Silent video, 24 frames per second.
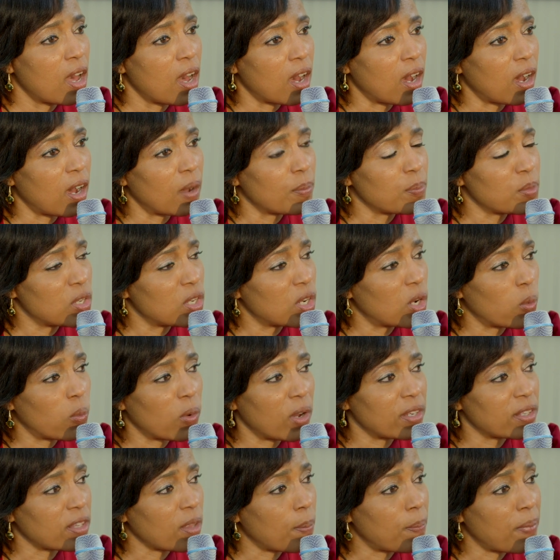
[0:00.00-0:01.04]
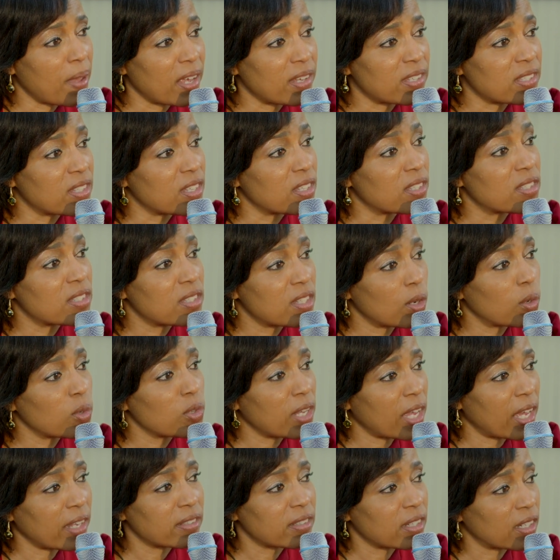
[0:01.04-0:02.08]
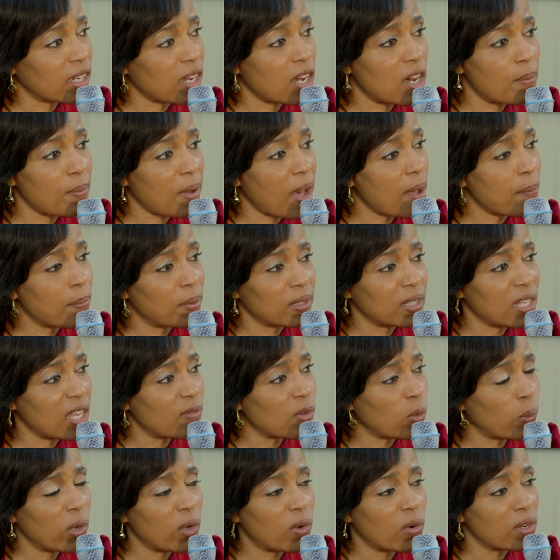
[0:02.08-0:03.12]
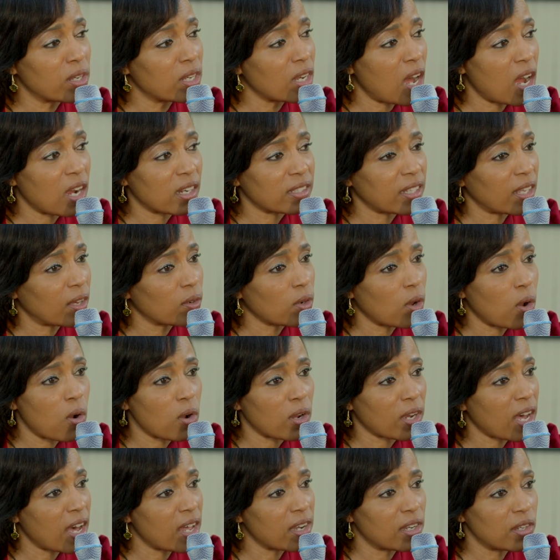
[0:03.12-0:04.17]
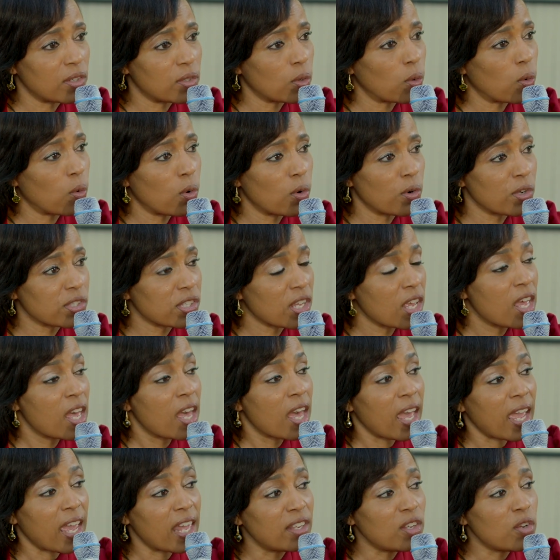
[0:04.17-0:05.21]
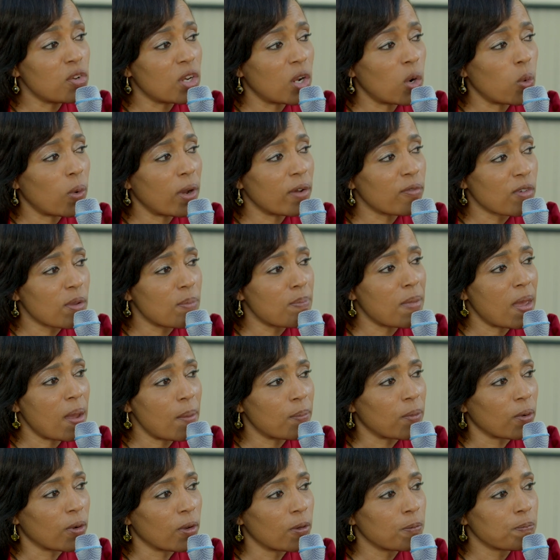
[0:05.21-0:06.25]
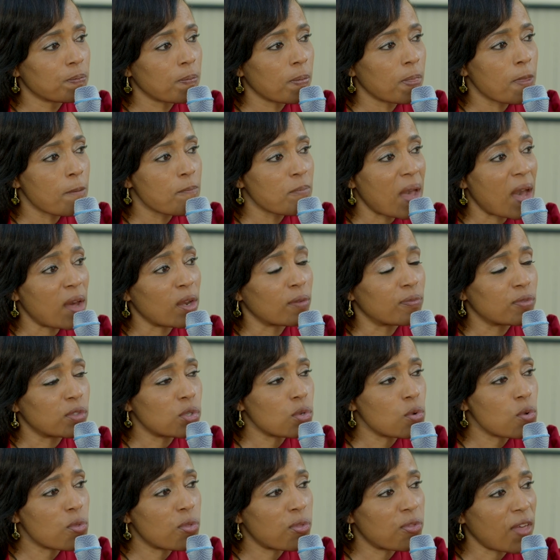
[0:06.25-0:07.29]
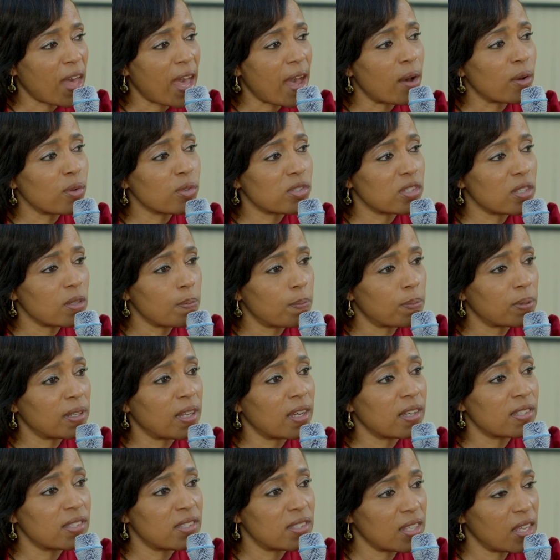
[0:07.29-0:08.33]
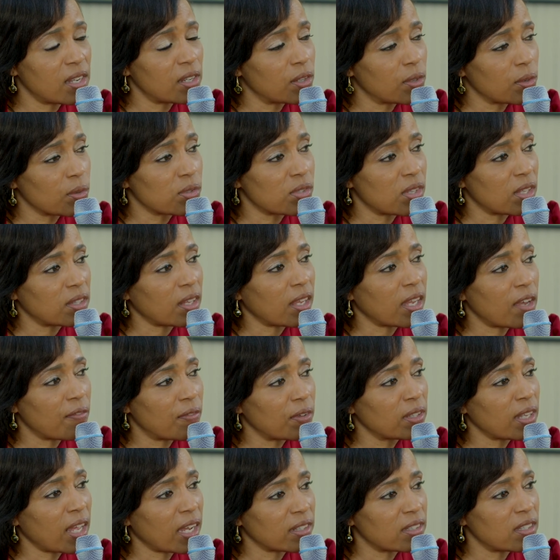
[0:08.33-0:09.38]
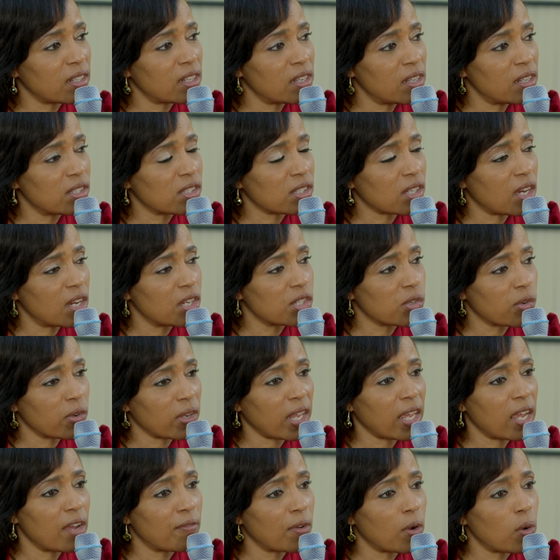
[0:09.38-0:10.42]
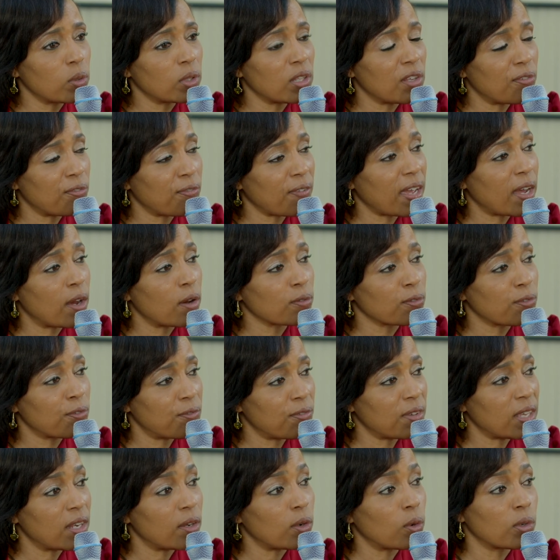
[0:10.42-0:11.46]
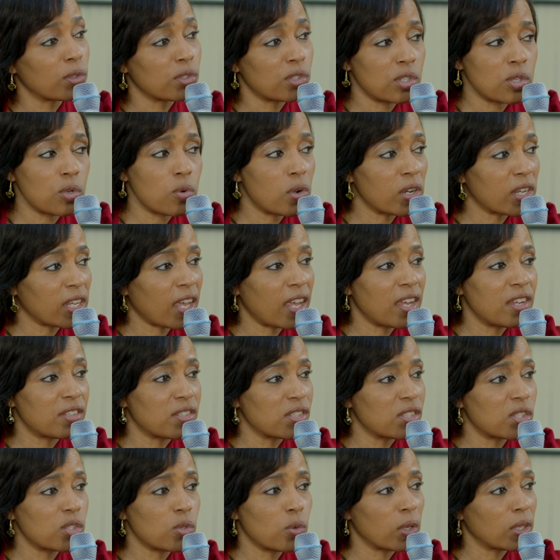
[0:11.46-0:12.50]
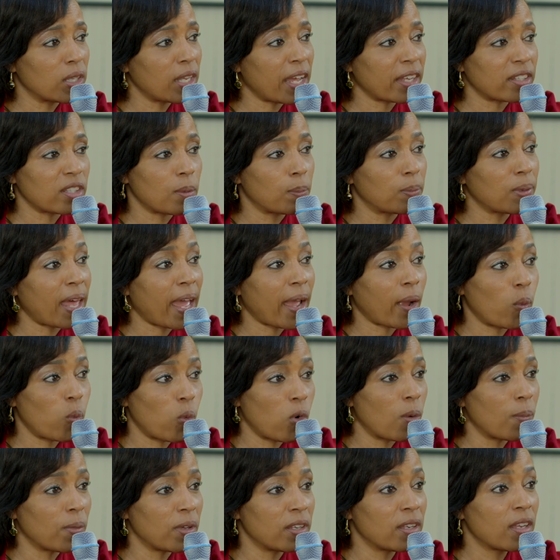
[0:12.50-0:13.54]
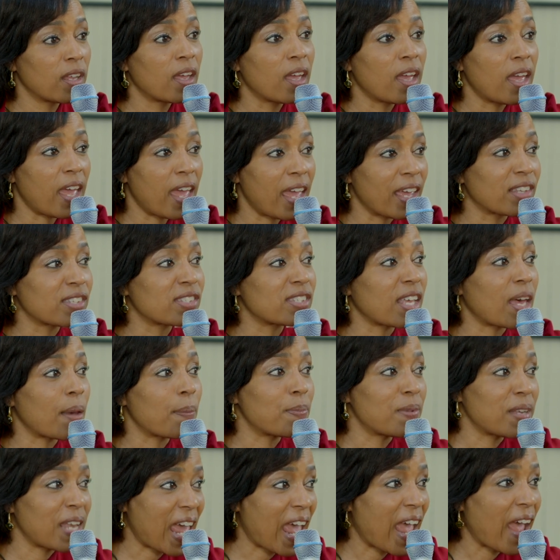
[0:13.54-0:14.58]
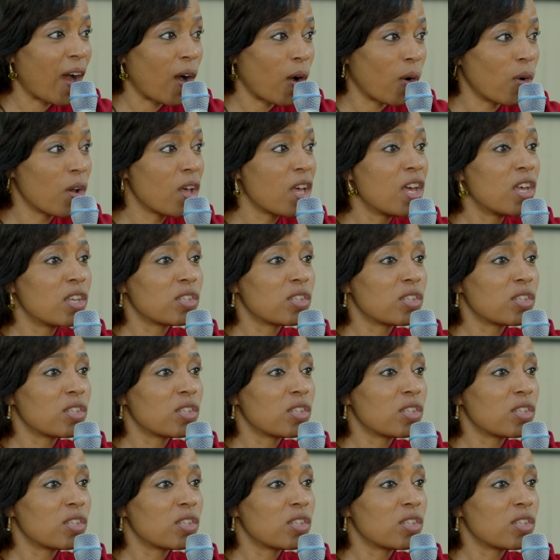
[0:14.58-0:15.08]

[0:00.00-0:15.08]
You know what? The best is still yet to come. I believe it. We're going to knock down all kind of doors. And you know what? Remember, out of 2,000 plus senators that they have elected in this country, they have only found fit on 2 occasions to elect a black woman, except now.